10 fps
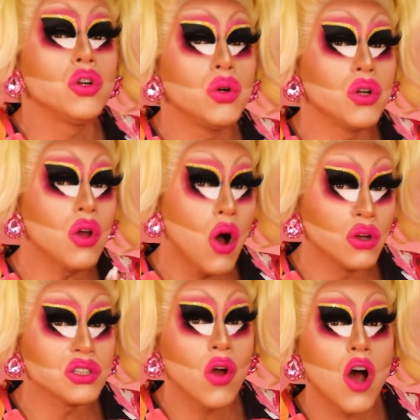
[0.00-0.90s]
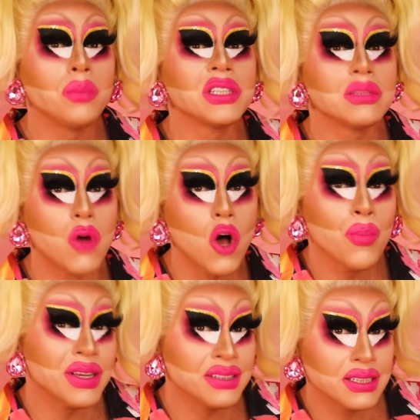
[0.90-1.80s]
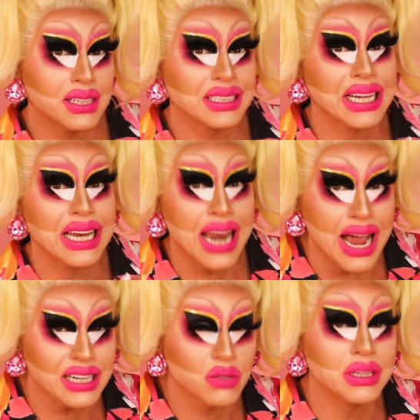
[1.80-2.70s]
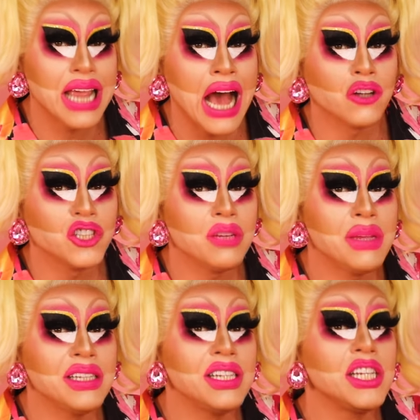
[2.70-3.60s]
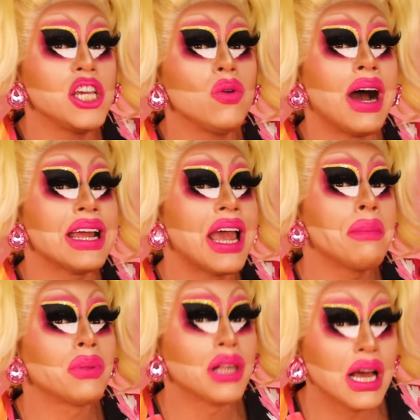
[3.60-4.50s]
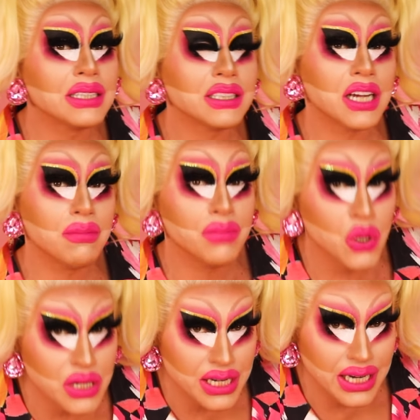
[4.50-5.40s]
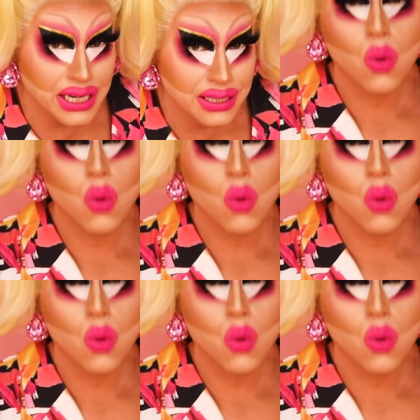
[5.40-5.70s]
Google also helps small businesses connect with the LGBTQIA plus community